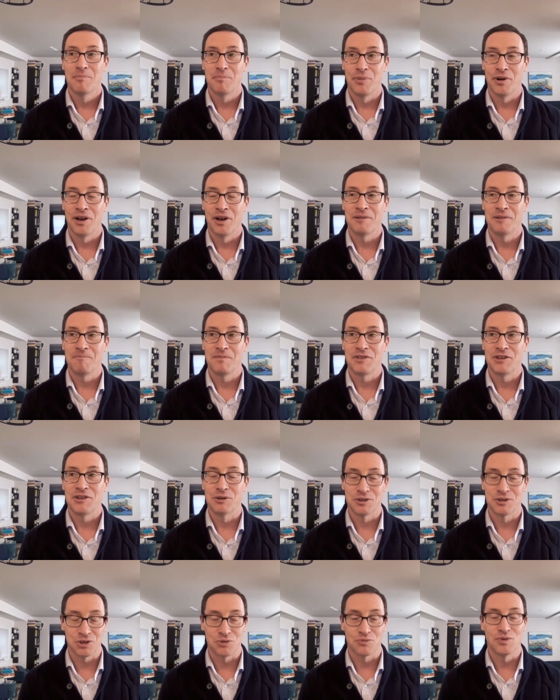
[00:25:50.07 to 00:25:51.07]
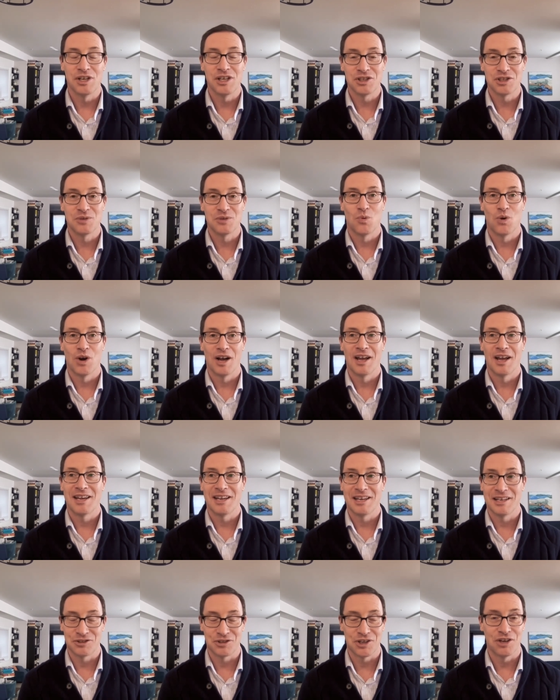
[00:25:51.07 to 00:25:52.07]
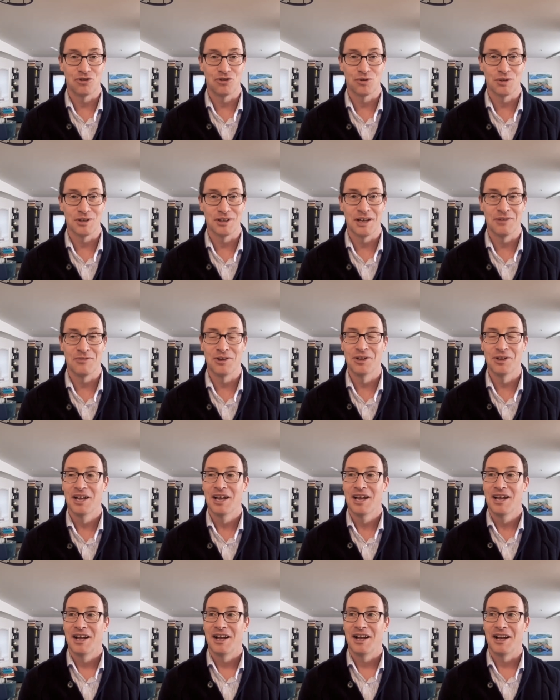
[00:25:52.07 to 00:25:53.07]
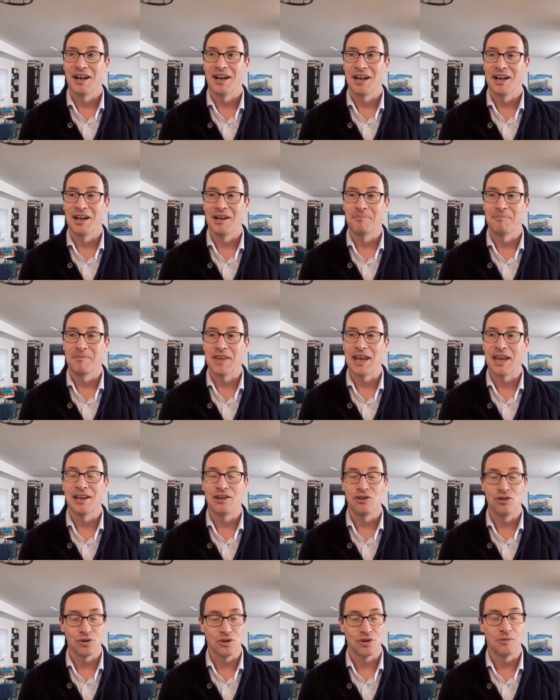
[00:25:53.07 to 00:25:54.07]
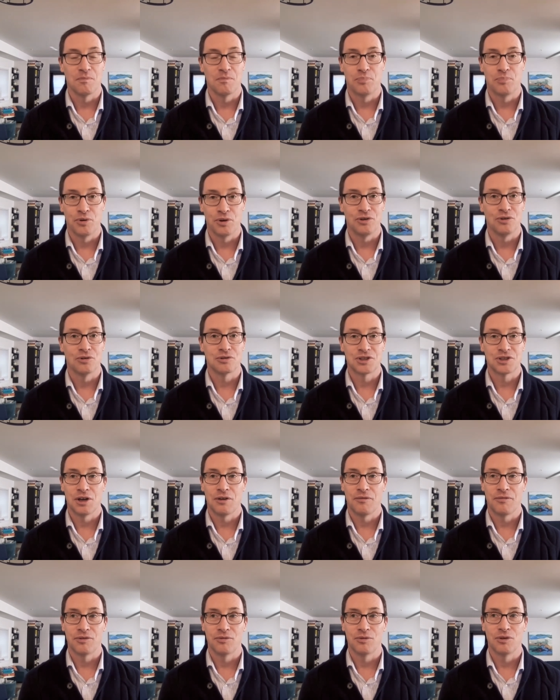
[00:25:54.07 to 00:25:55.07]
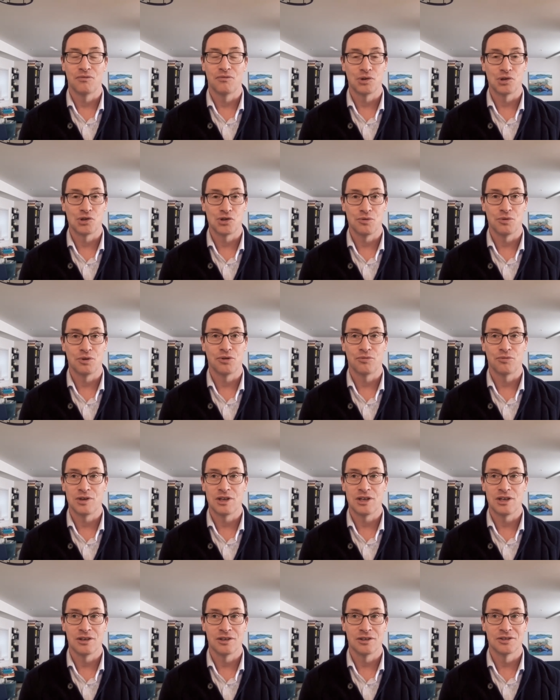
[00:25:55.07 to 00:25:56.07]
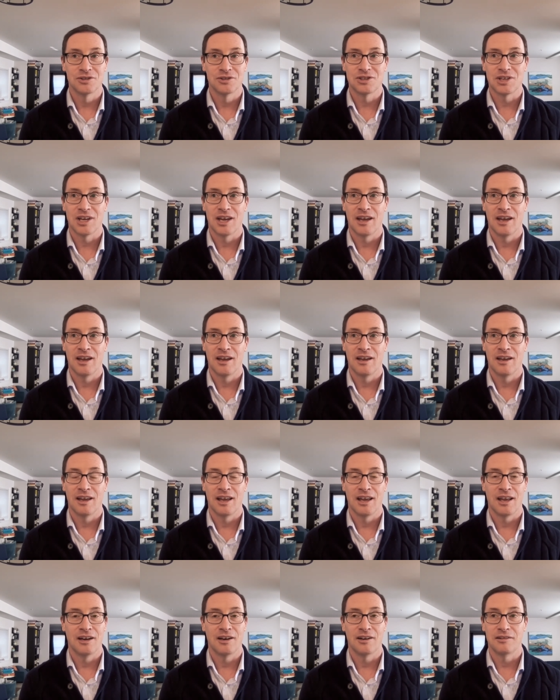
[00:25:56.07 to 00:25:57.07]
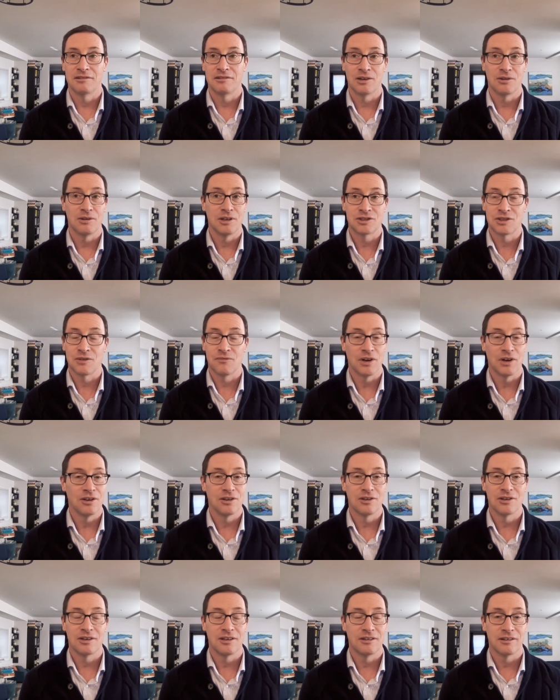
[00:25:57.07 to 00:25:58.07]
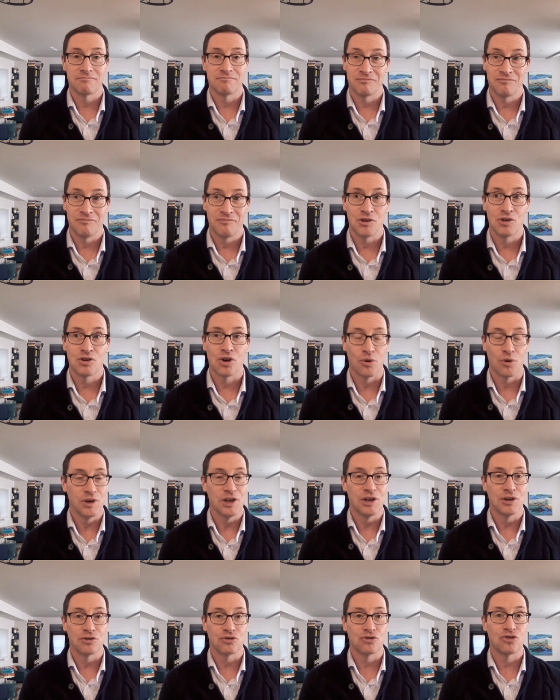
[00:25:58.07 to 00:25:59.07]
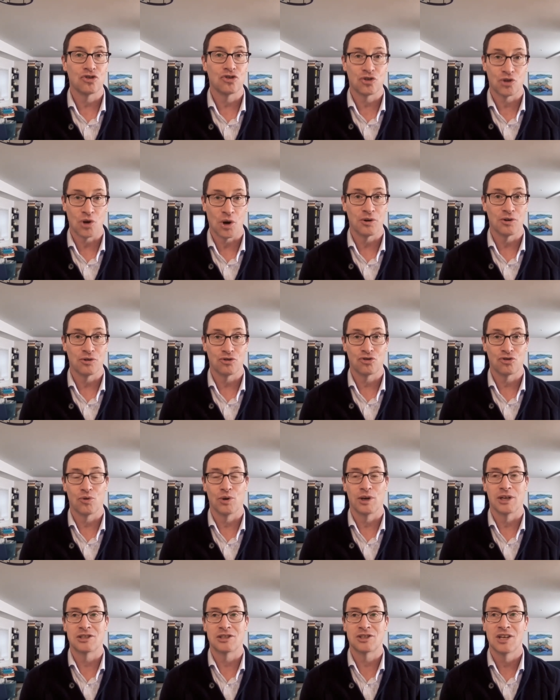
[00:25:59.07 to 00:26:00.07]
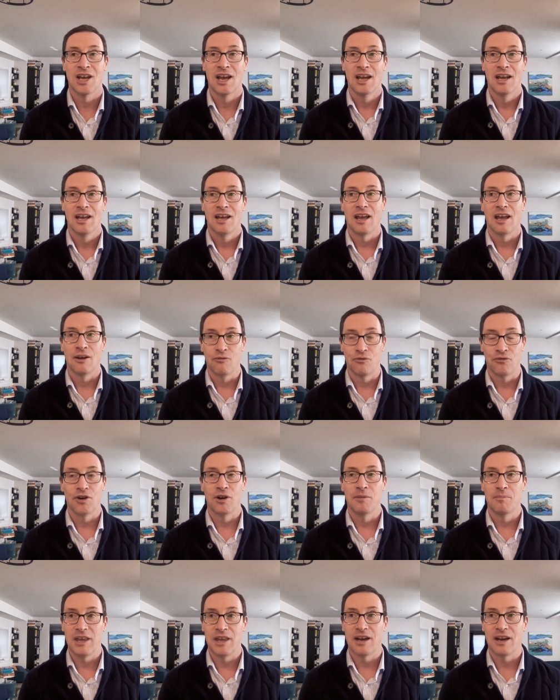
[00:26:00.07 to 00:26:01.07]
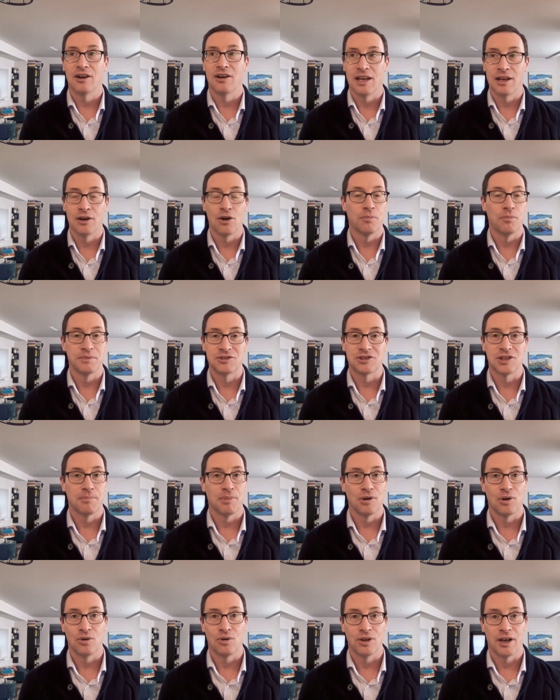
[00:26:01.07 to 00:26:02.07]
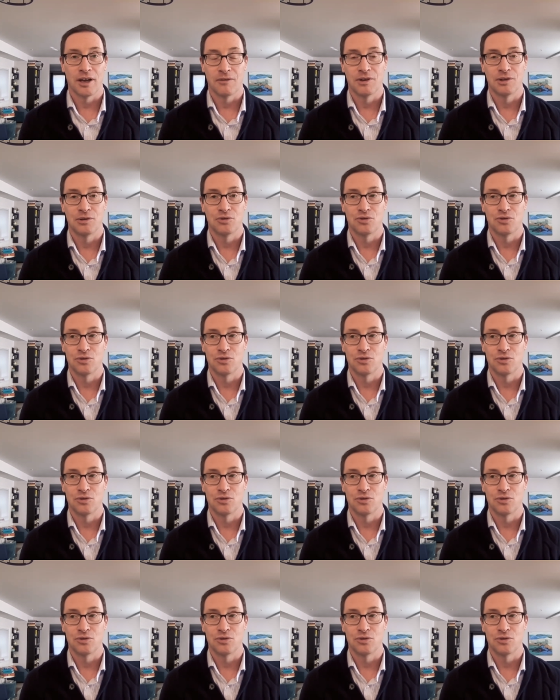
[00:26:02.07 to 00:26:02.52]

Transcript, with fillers: but there is a reason why it's entry level. Um, and you can put yourself through it for two or three years. Uh, and, you know, it's a very good career starter choice. And from there, it opens up a whole lot of other